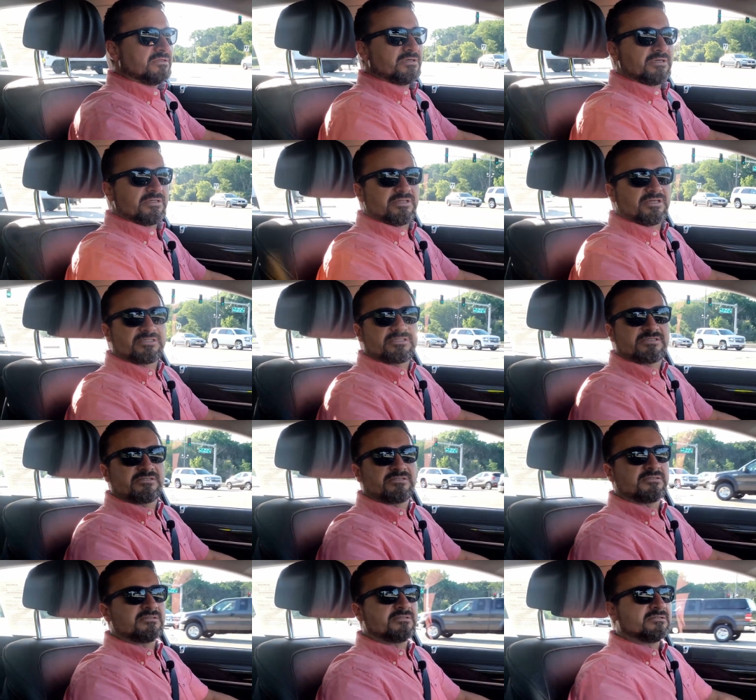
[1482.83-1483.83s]
it
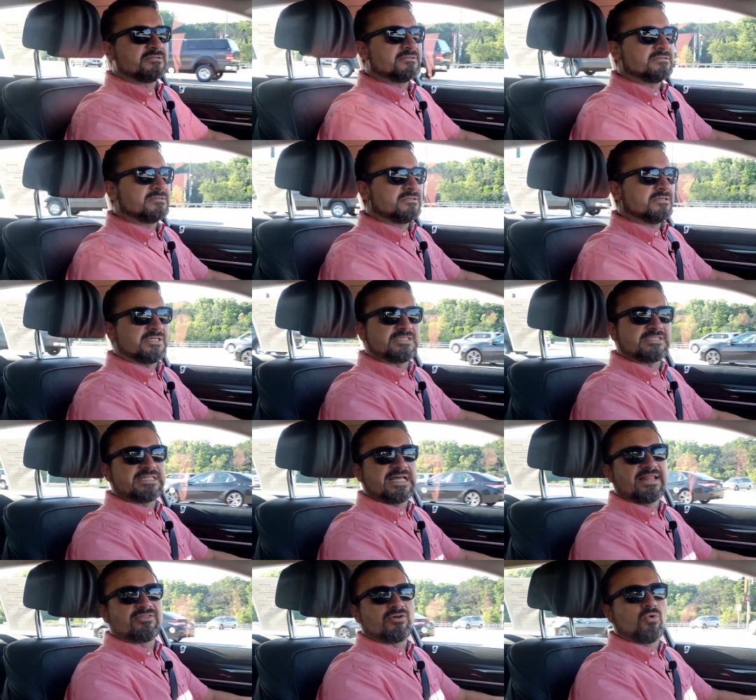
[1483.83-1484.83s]
doesn't, it's
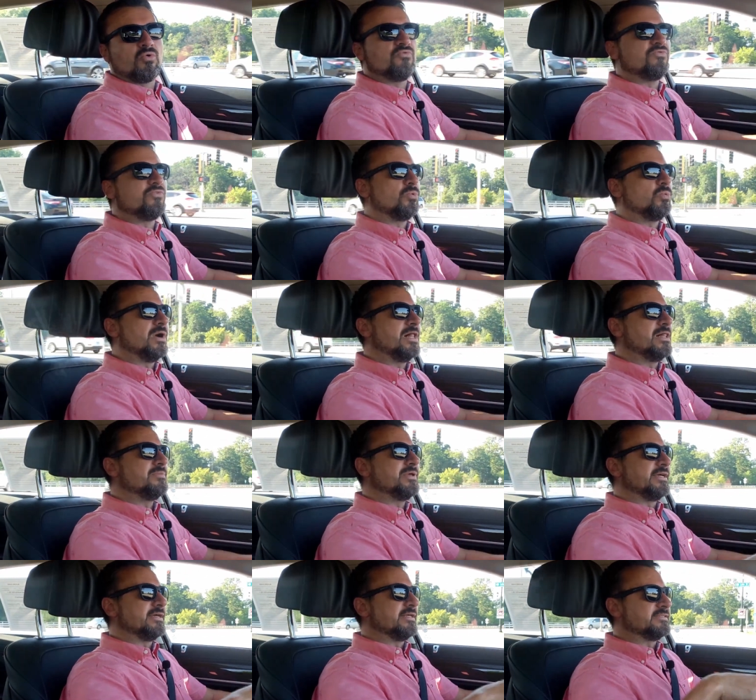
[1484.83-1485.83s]
not
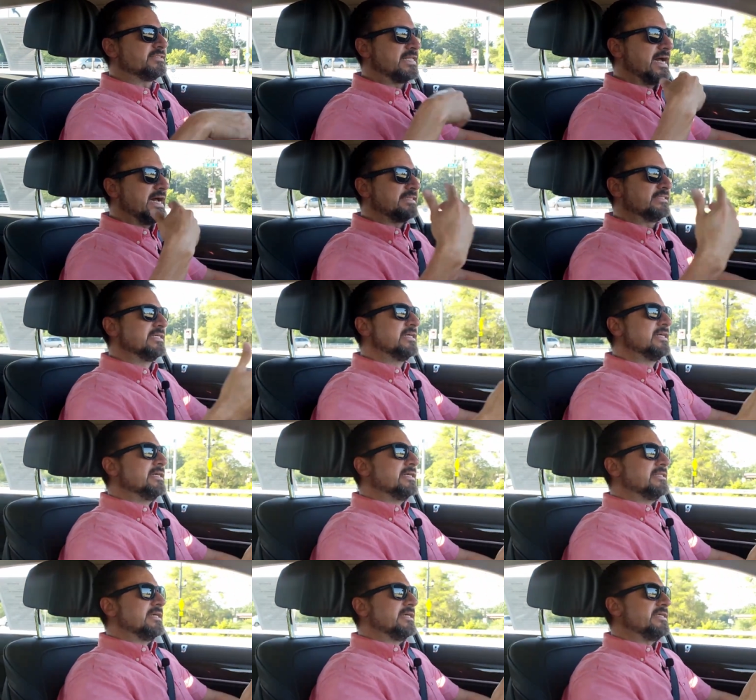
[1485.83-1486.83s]
overwhelming. It's not
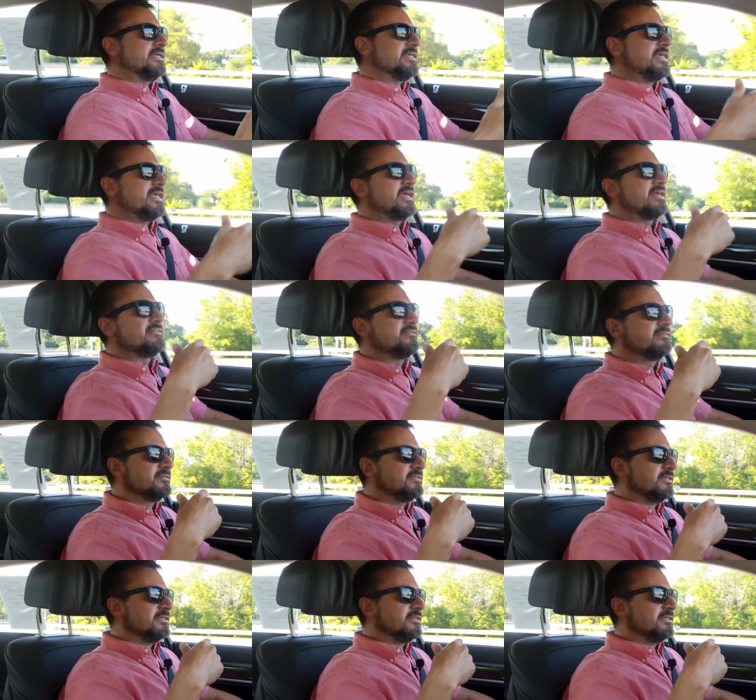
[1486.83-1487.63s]
like you can't